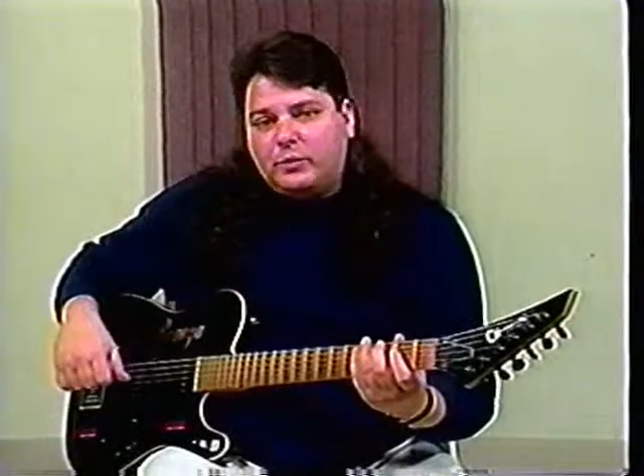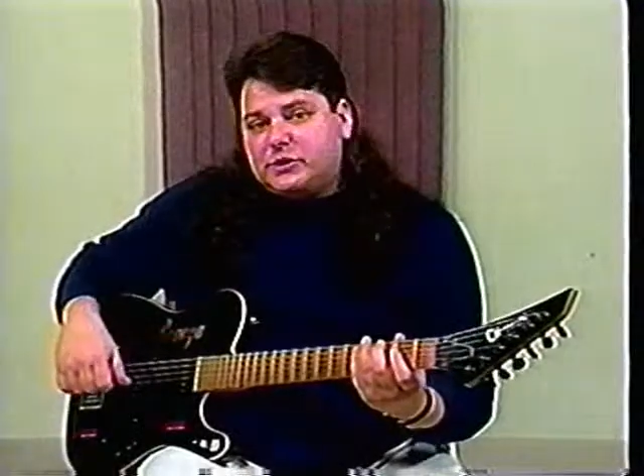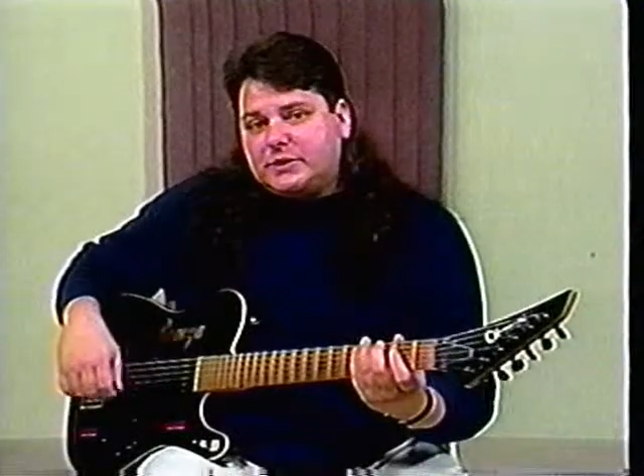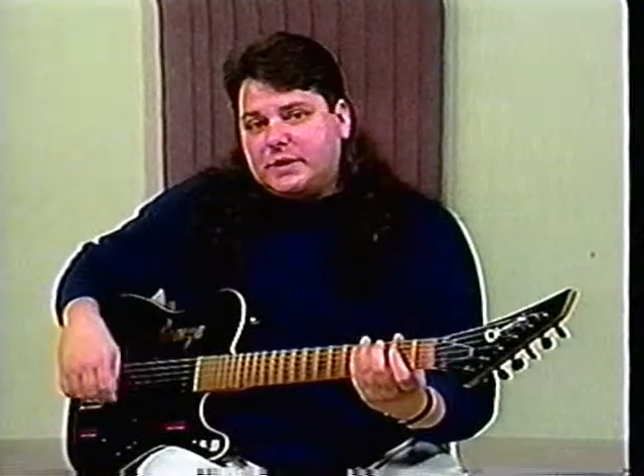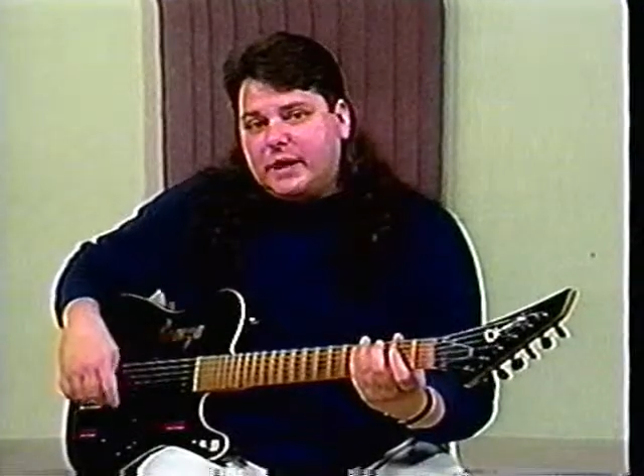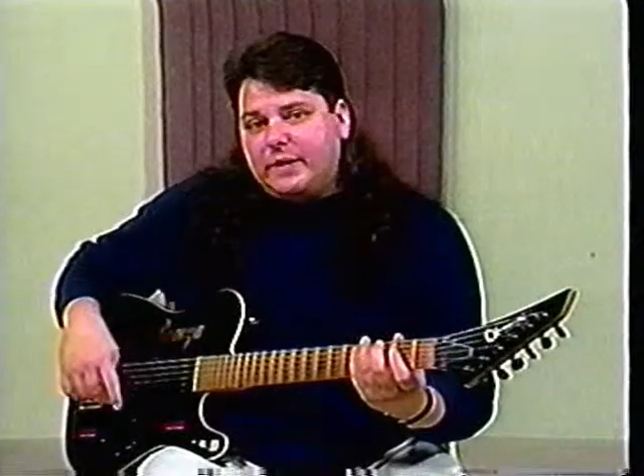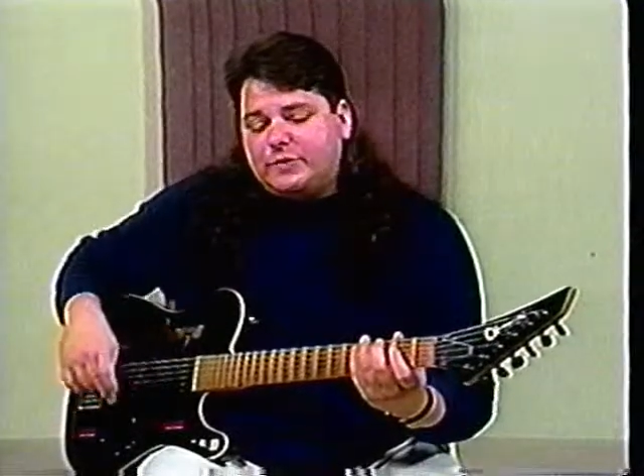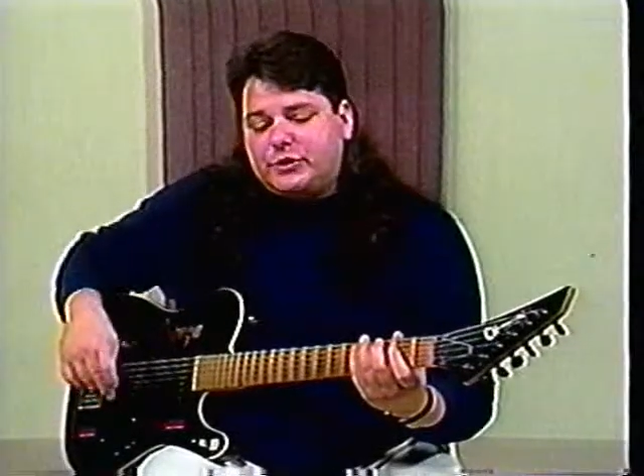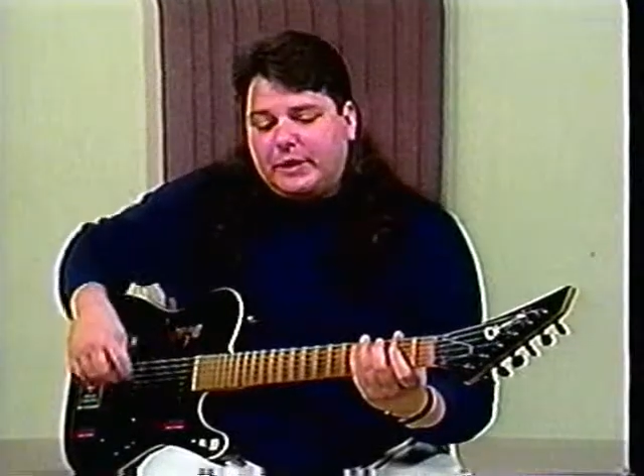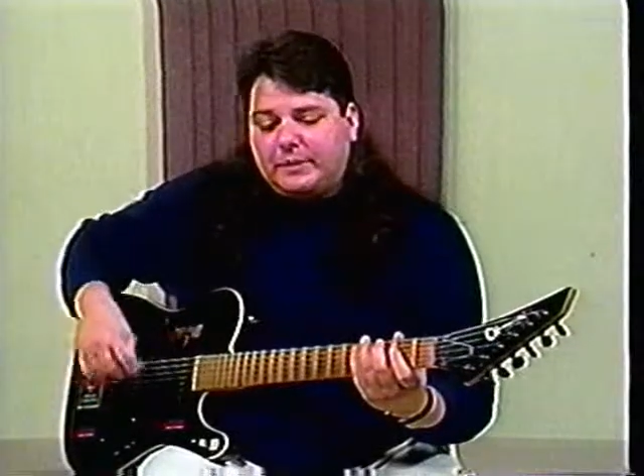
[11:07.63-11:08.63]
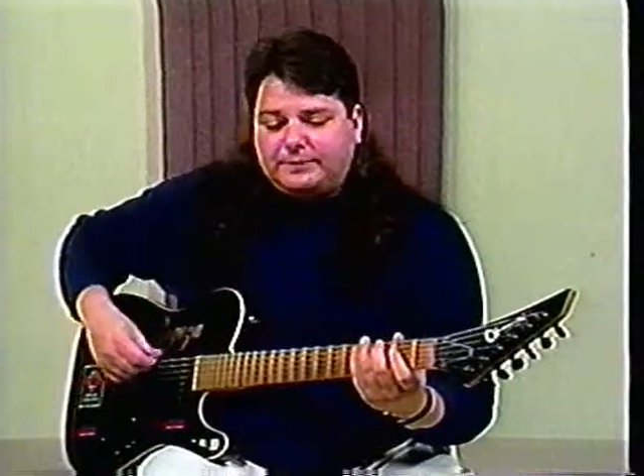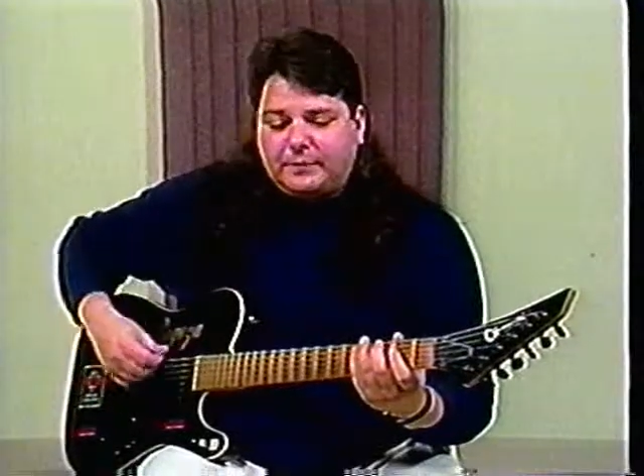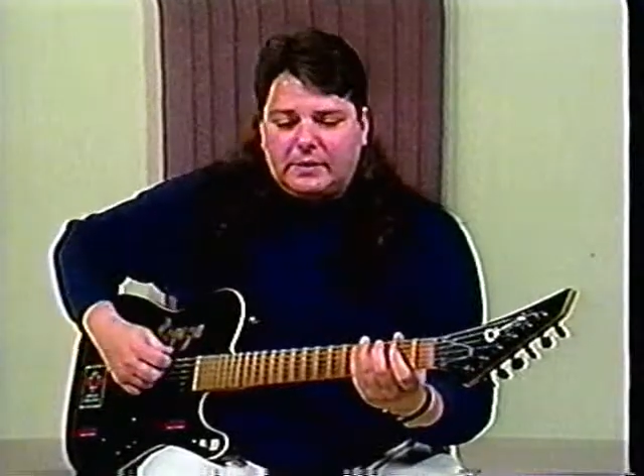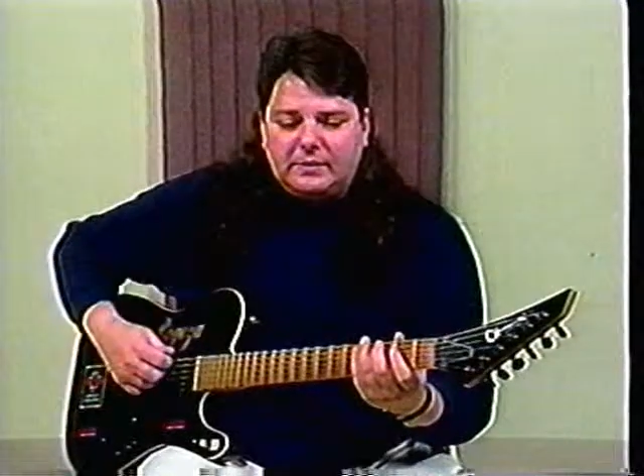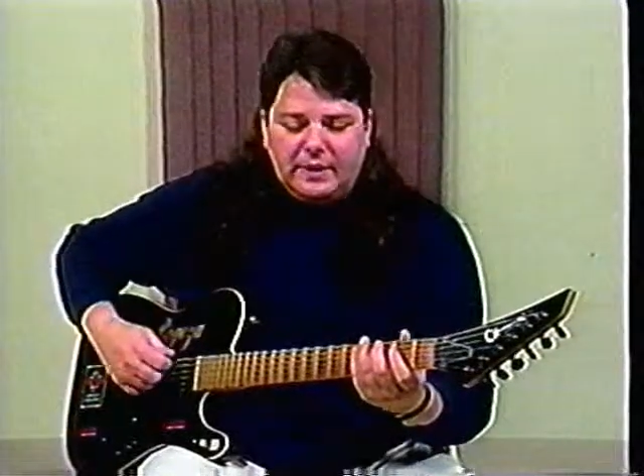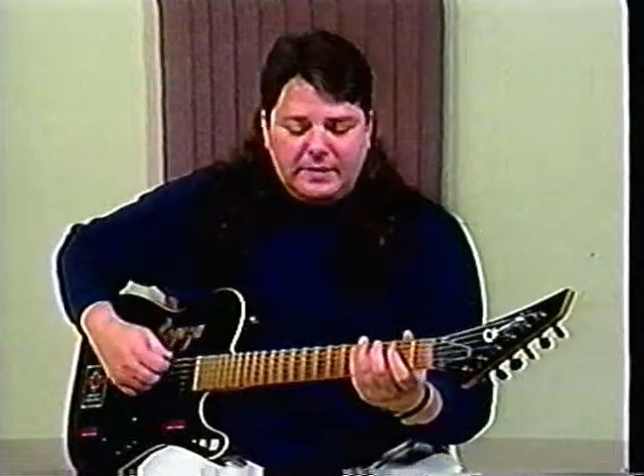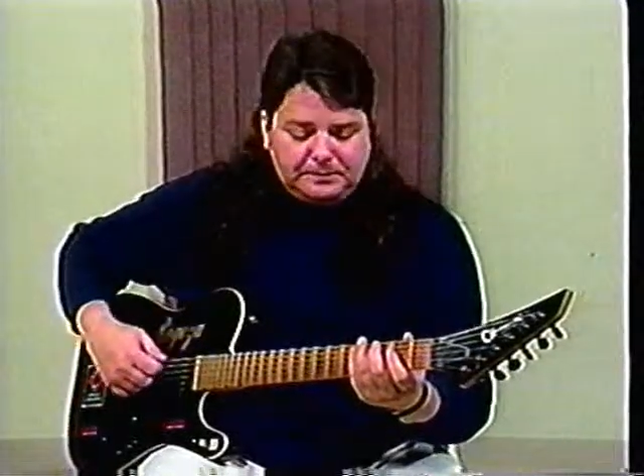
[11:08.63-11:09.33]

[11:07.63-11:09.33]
which is the key of G, okay?